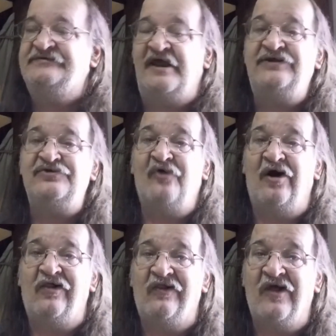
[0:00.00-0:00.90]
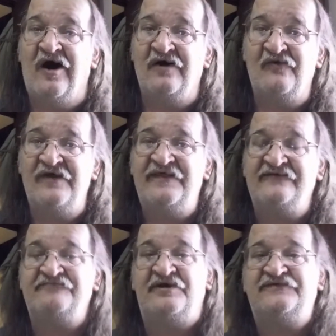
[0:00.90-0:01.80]
take you all along with
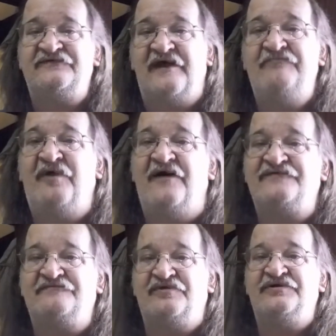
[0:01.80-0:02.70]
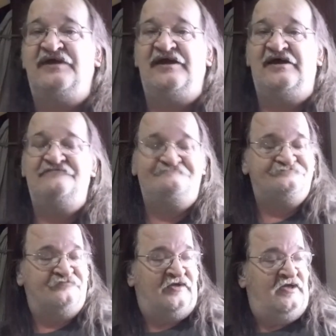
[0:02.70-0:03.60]
as much as I possibly can.
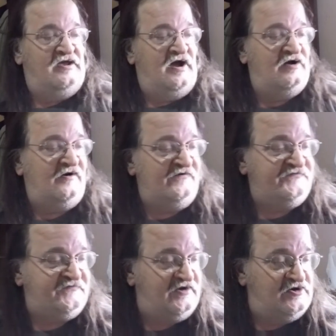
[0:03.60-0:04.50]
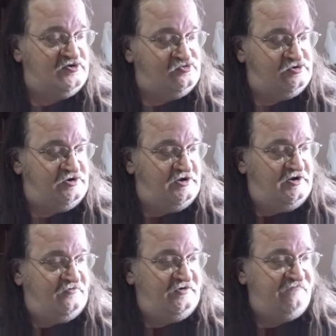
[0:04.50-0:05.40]
Also,
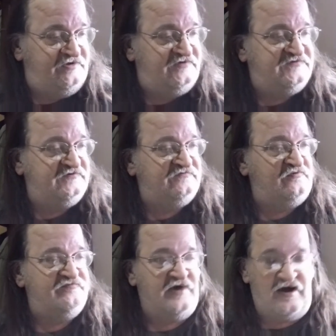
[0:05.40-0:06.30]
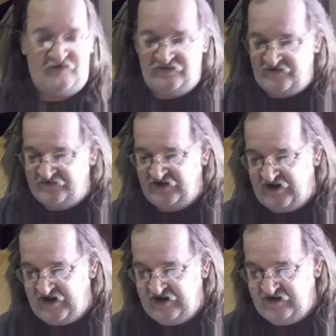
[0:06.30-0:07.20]
one of the issues we've got with her
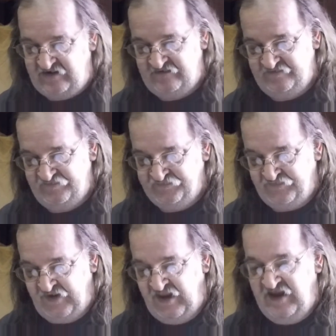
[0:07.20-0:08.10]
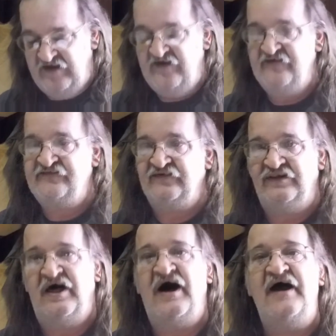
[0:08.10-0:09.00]
tank
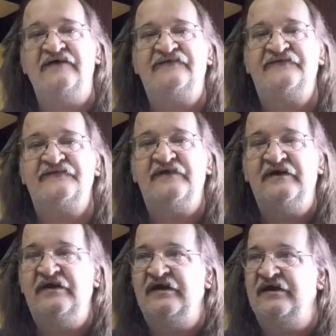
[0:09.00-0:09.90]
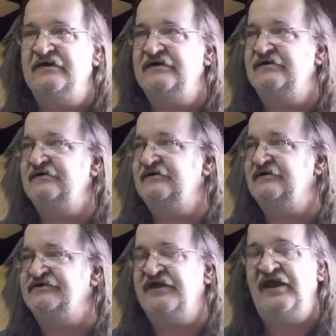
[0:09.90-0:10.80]
is lights.
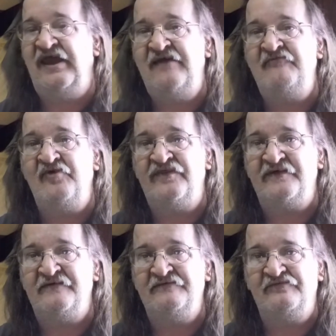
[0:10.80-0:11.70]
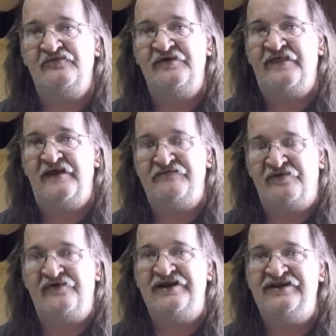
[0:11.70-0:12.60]
It came with a
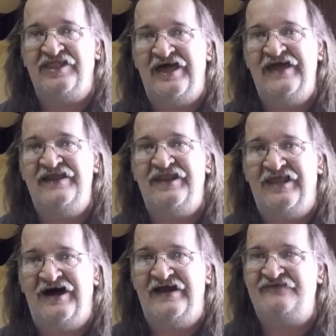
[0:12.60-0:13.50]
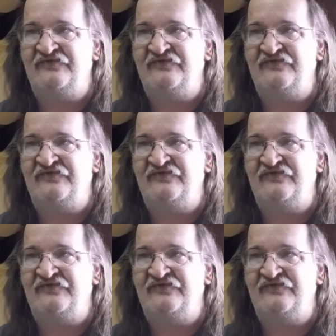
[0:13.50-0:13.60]
Marine Land light,